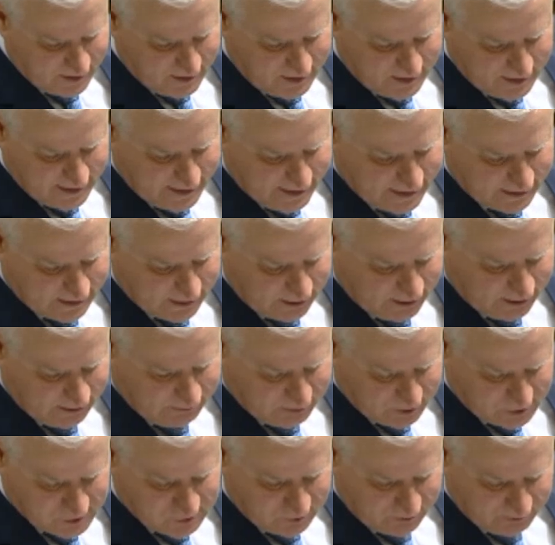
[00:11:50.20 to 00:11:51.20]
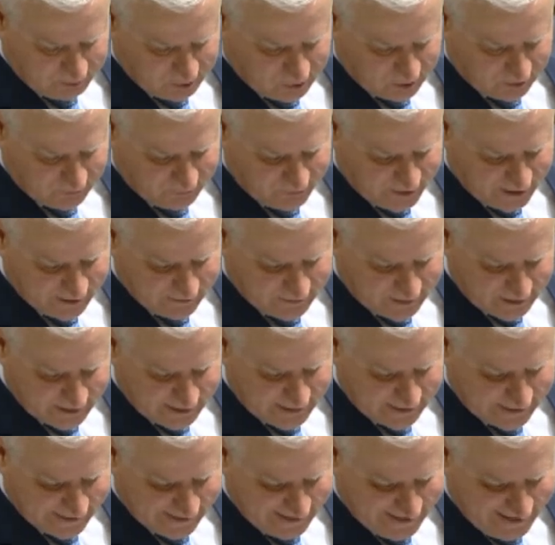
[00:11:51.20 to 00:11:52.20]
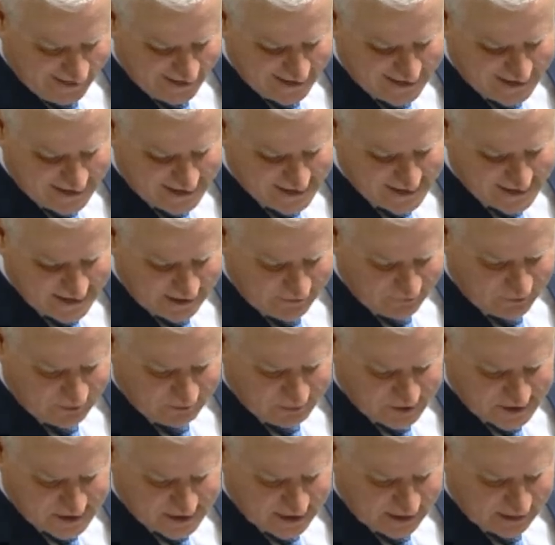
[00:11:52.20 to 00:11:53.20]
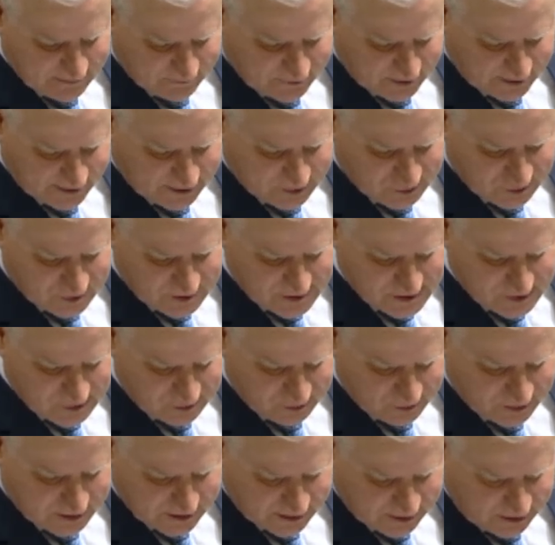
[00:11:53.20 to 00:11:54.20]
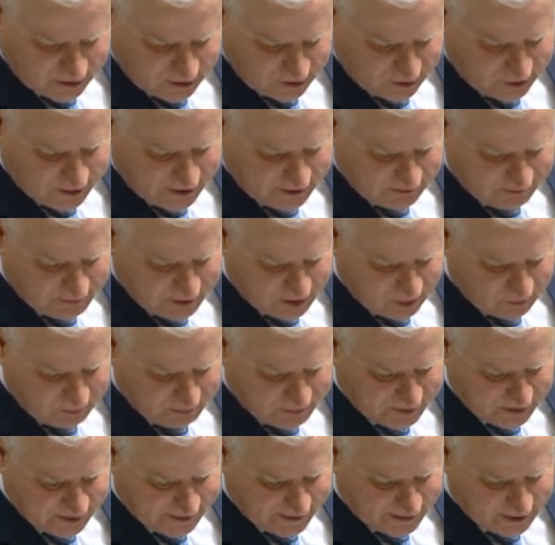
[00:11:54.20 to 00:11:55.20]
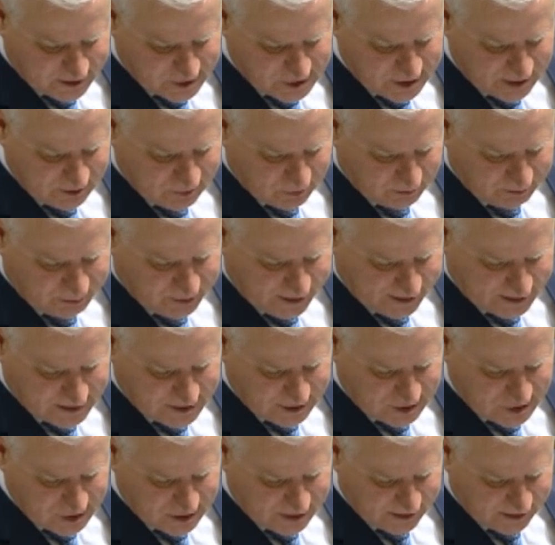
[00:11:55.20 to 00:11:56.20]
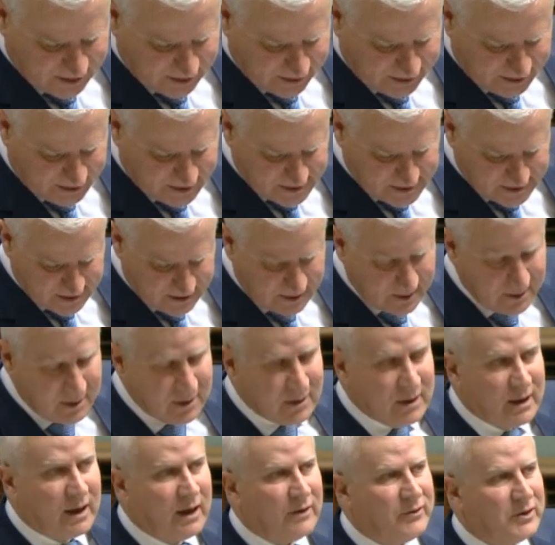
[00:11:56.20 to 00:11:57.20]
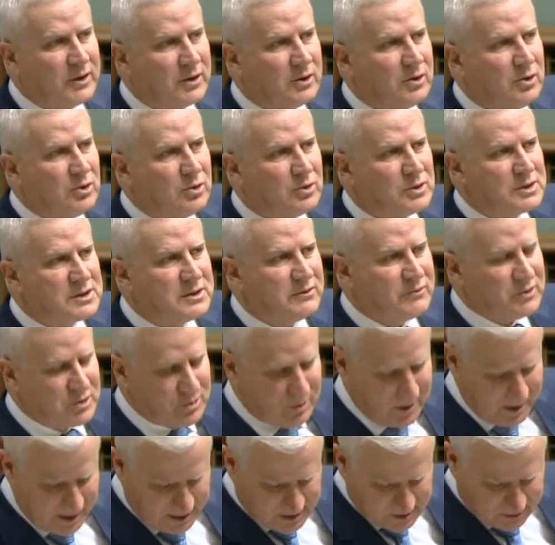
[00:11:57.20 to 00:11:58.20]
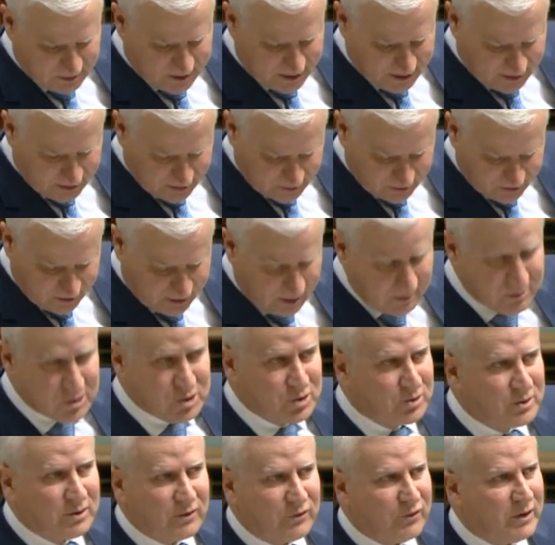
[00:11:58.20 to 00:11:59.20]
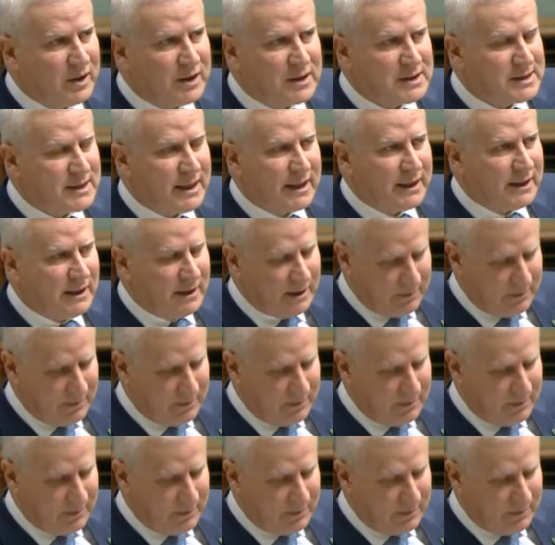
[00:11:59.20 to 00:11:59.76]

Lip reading: And CleanBill's report found that nearly 87% of electorates saw a decline in bulk billing at general practitioner clinics over the course of 2023. I'm sure the figures aren't any